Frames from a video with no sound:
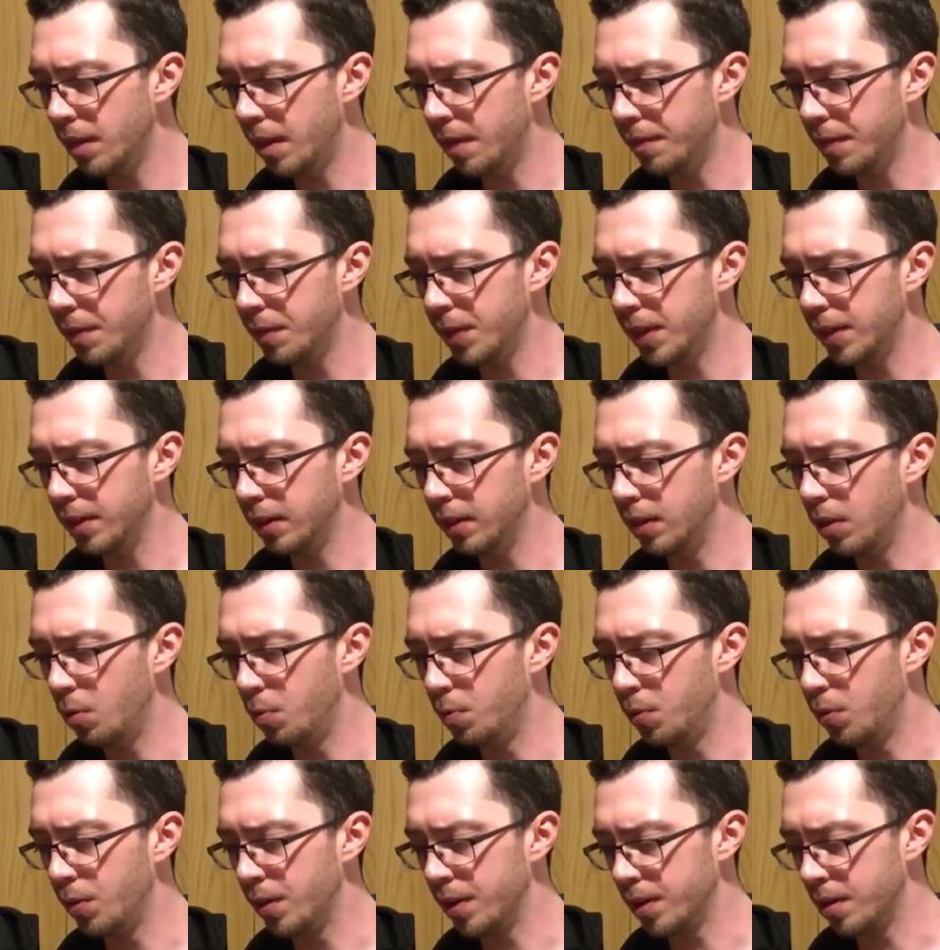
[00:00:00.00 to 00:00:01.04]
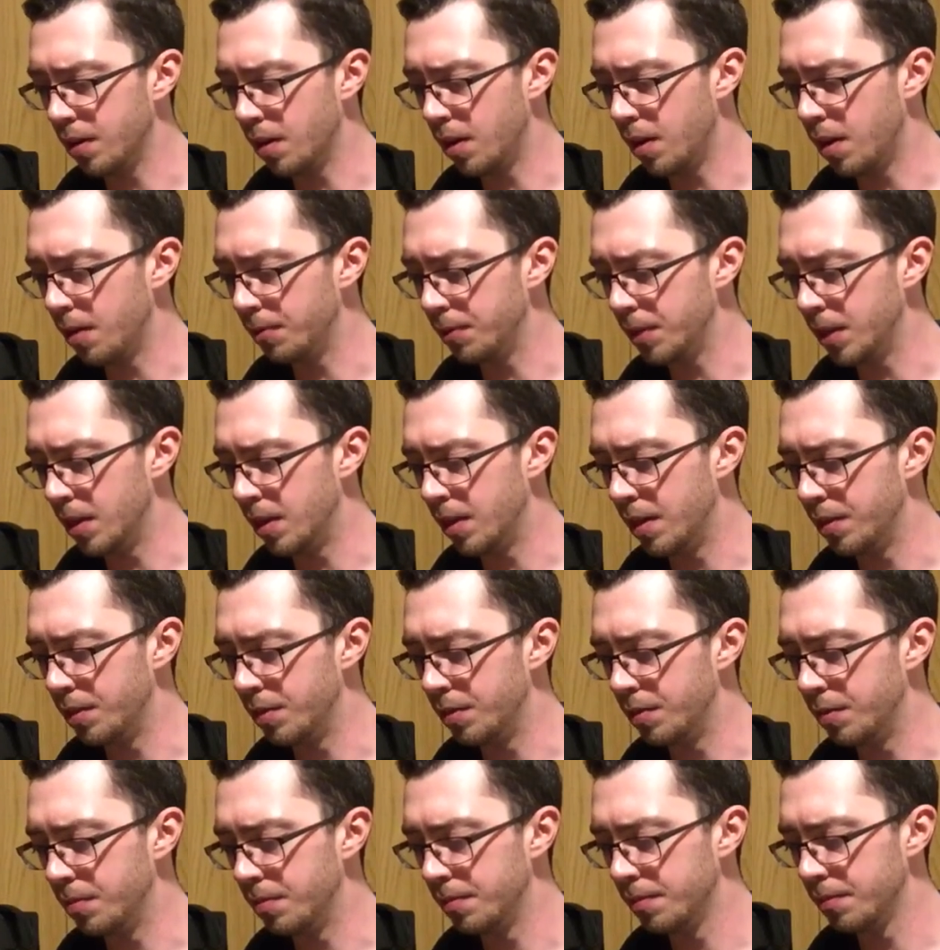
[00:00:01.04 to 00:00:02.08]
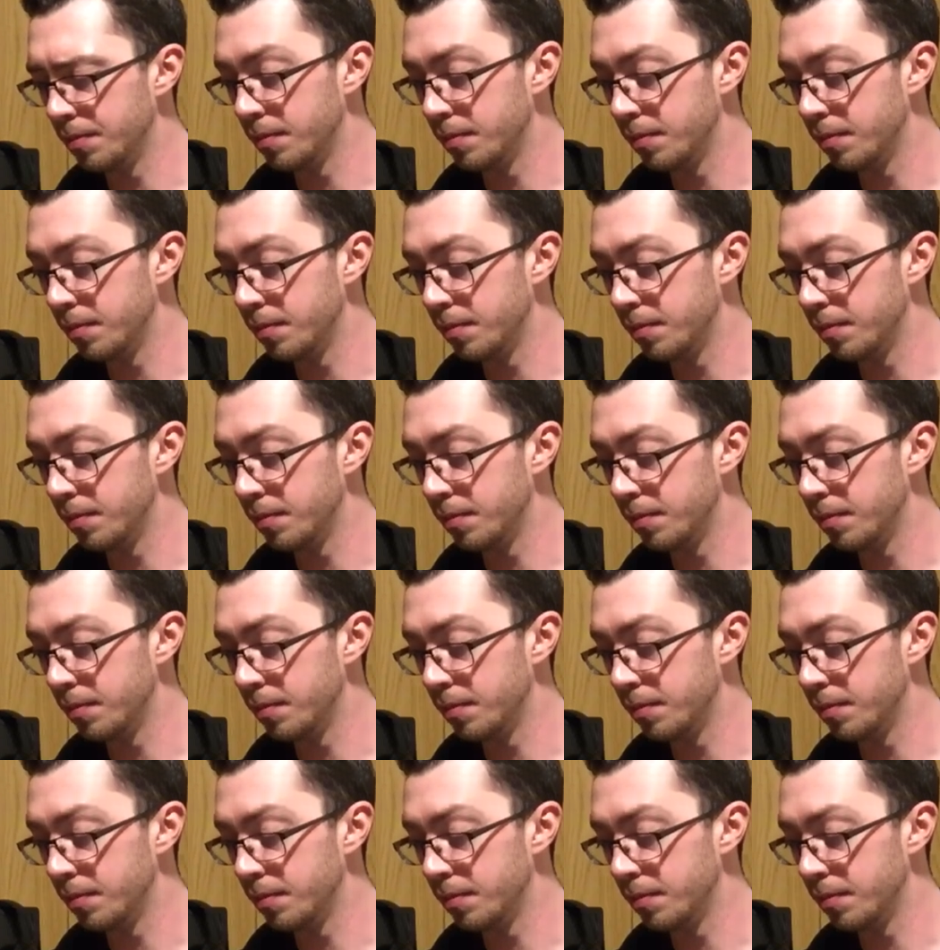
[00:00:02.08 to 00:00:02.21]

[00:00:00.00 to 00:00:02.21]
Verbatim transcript: I've never had low point coffee either.